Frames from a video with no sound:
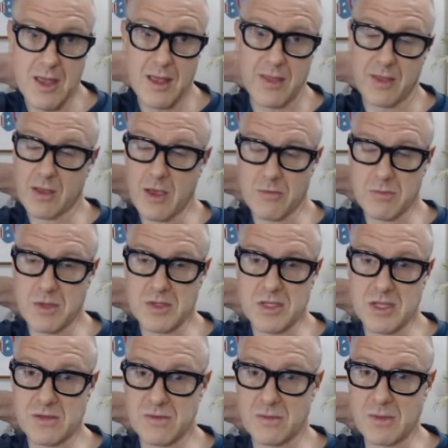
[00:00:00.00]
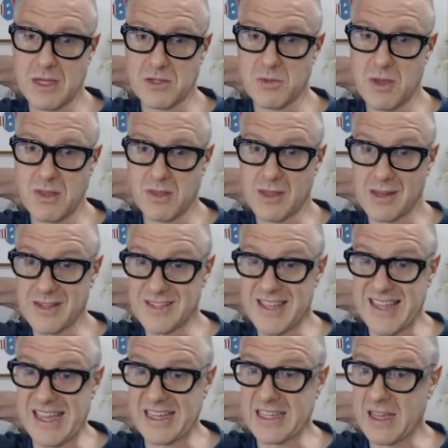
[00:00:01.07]
and the government says from next week they're going to
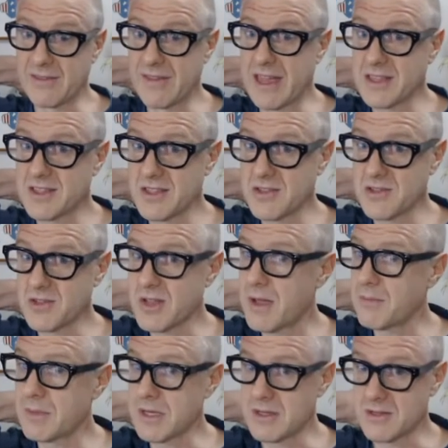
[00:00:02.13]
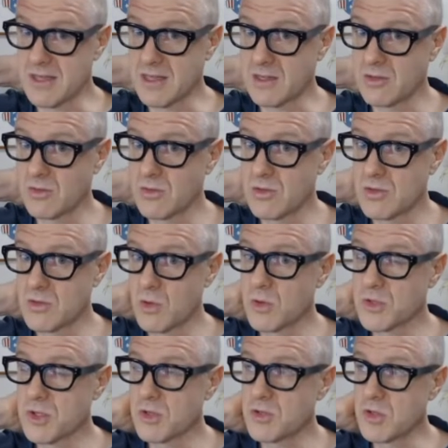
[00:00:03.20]
start handing out vaccines to companies that can do this,
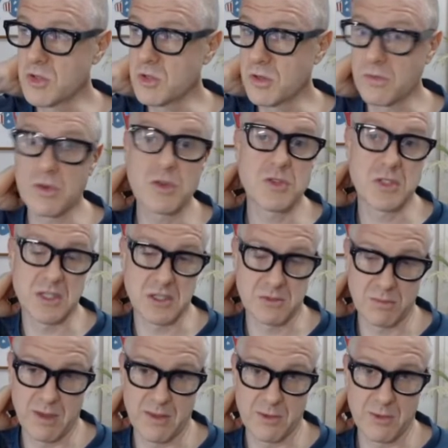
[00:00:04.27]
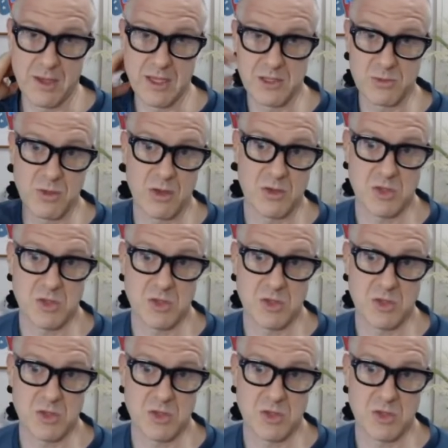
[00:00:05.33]
also to universities, by the way, as well.